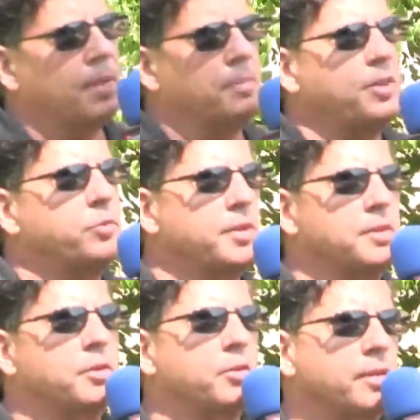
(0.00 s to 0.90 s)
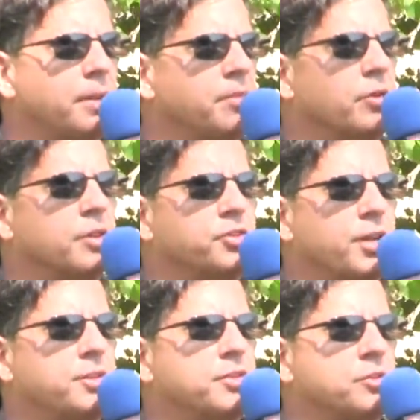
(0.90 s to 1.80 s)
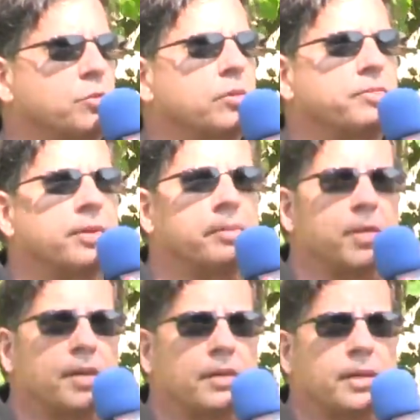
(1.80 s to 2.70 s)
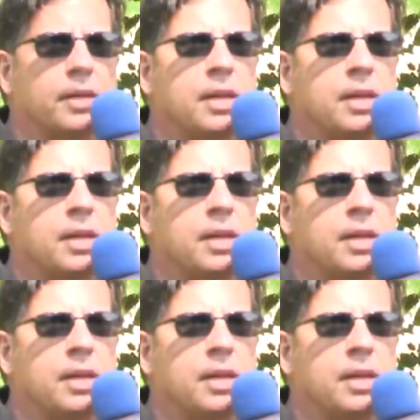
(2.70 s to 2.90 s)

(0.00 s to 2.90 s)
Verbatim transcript: And between the two of them, they're going to change this world fundamentally.